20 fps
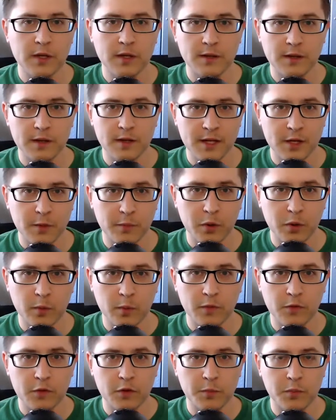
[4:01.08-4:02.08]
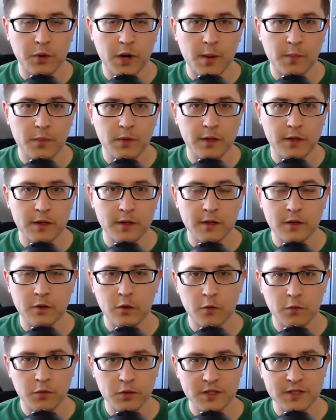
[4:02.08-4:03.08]
and then get a permit for the property and then
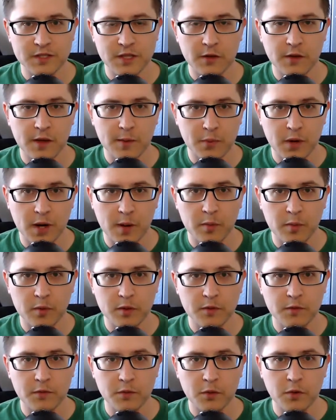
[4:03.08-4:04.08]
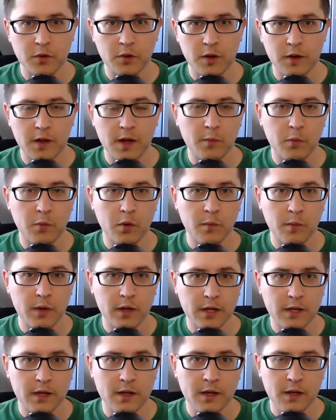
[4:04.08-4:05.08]
hopefully sell that property for a lot more
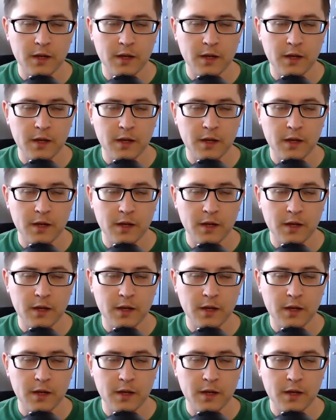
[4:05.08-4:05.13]
money.